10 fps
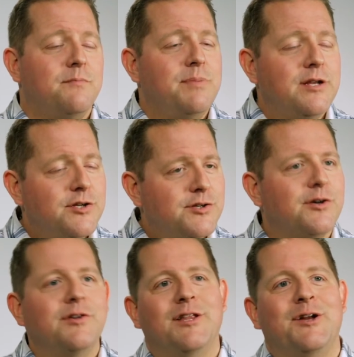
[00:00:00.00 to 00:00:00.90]
to be
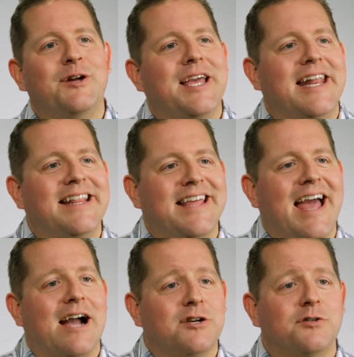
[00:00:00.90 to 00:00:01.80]
sure that they're getting
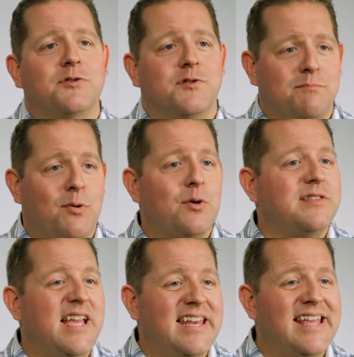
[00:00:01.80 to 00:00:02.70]
the actual
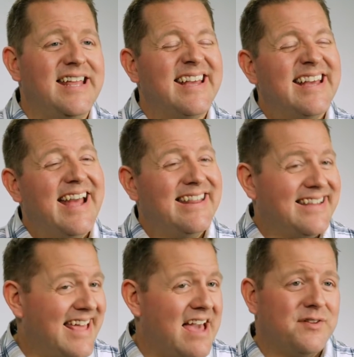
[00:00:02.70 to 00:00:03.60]
support they need
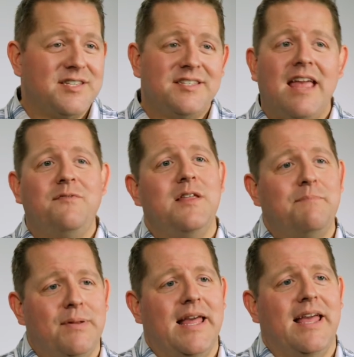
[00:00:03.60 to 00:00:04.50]
and that they have a
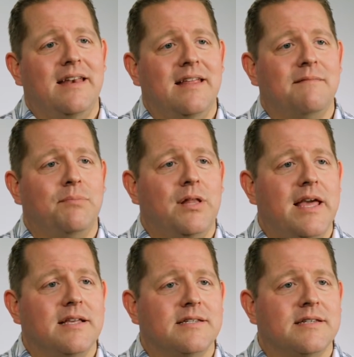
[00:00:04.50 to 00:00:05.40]
safety plan in
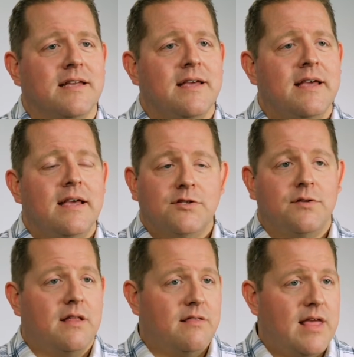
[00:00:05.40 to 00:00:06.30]
place,
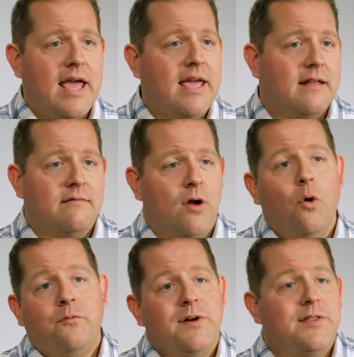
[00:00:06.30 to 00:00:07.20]
so that they
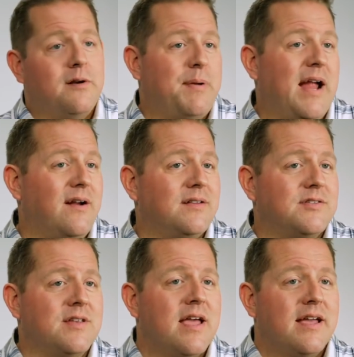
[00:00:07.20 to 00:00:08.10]
and hopefully their
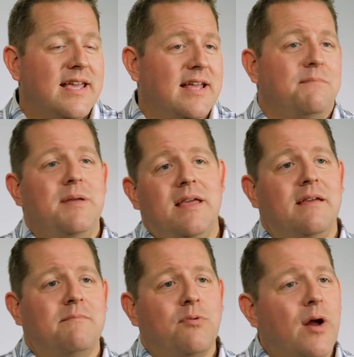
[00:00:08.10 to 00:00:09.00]
parents can
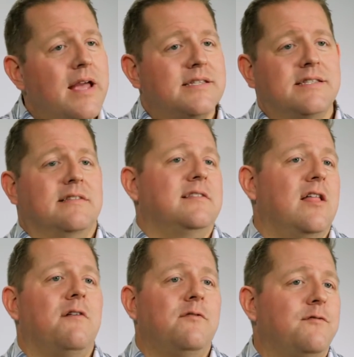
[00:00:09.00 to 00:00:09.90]
be embraced
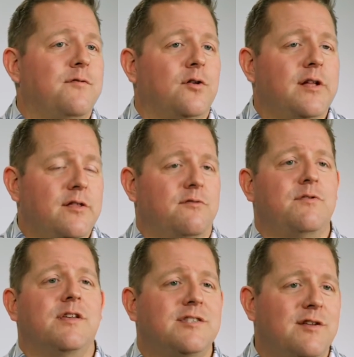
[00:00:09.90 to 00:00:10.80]
and loved fully
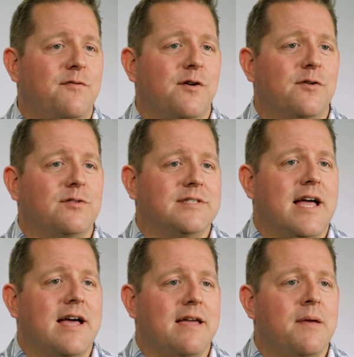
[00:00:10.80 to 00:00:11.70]
through this
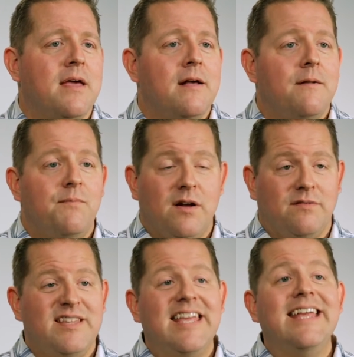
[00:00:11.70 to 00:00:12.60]
difficult time.
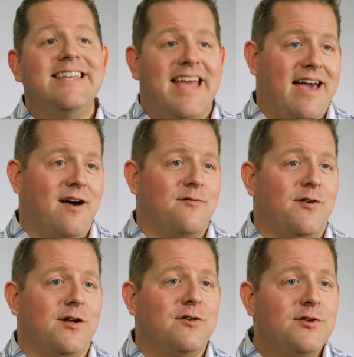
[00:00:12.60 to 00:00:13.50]
They'll need to
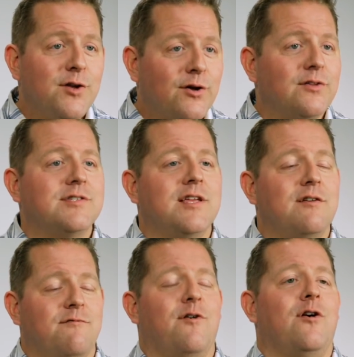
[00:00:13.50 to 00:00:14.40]
have
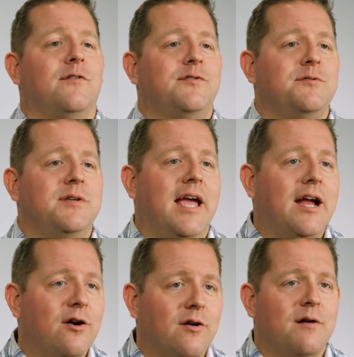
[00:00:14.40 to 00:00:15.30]
adults involved who
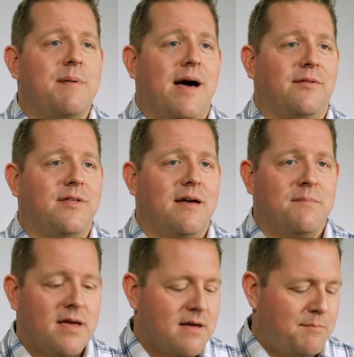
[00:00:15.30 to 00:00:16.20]
care about
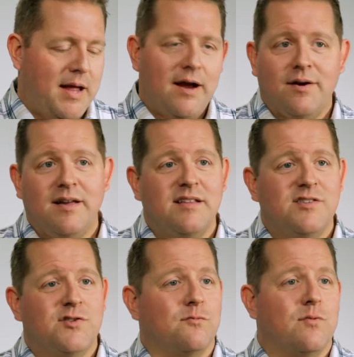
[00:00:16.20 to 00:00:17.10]
them.
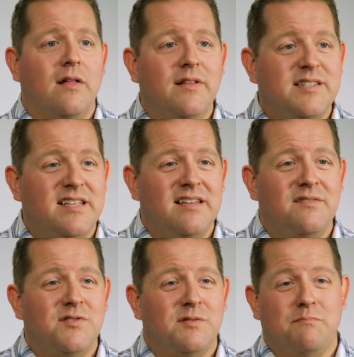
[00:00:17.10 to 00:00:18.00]
Parents,
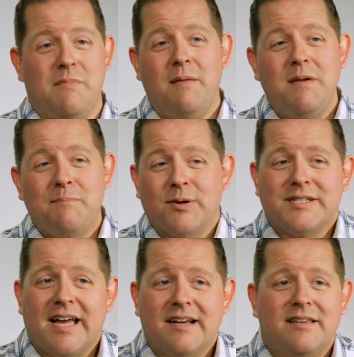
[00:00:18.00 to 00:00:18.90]
relatives, maybe
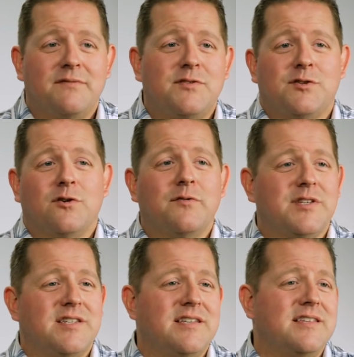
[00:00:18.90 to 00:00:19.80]
protective
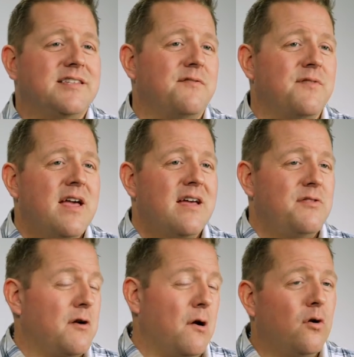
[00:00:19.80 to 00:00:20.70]
services
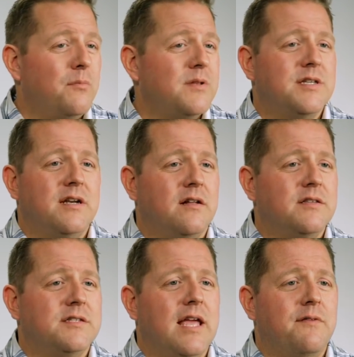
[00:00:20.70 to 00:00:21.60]
if their home is in an
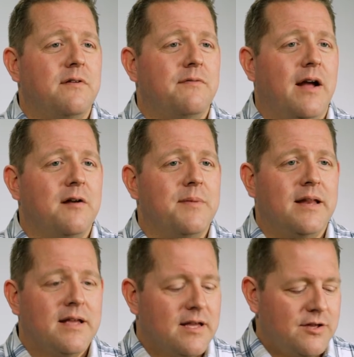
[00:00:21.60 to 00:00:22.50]
unsafe
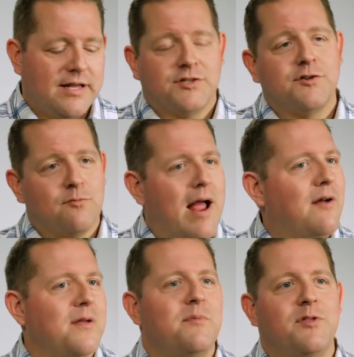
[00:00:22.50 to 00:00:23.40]
environment. You gotta
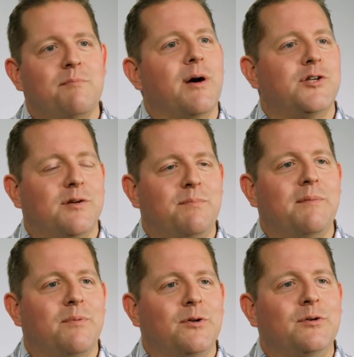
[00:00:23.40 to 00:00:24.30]
surround them with a bunch of
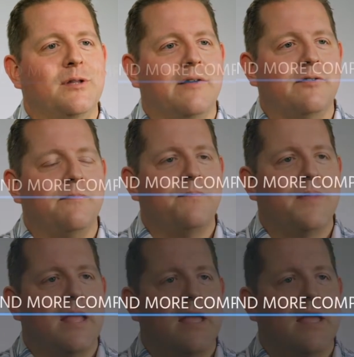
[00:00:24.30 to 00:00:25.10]
people who love them.